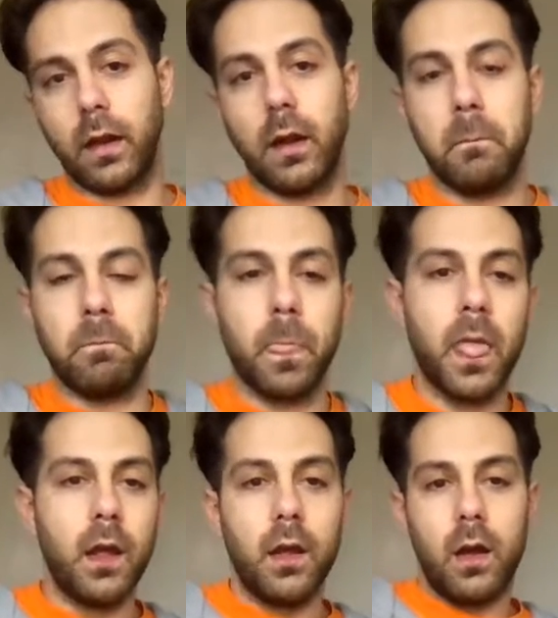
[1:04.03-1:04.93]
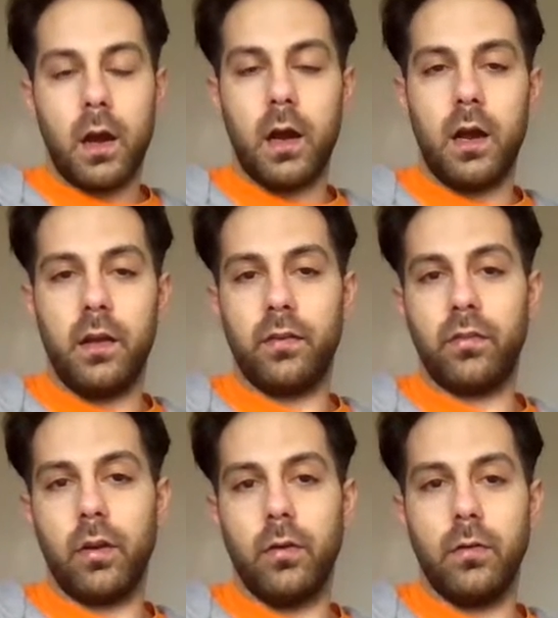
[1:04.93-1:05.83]
of the game.
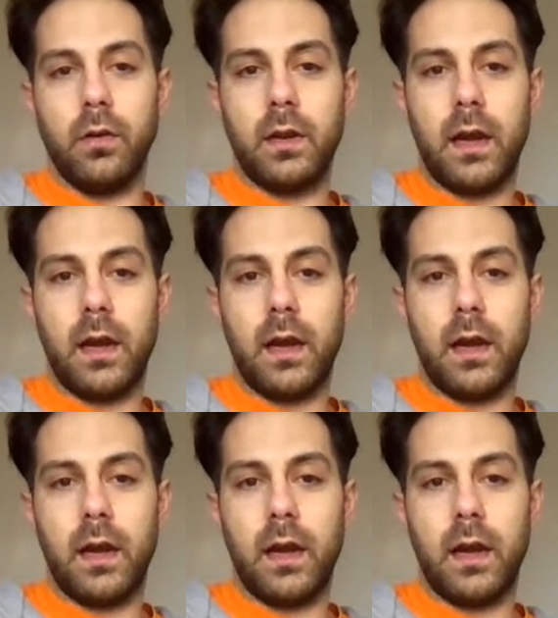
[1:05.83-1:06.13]
So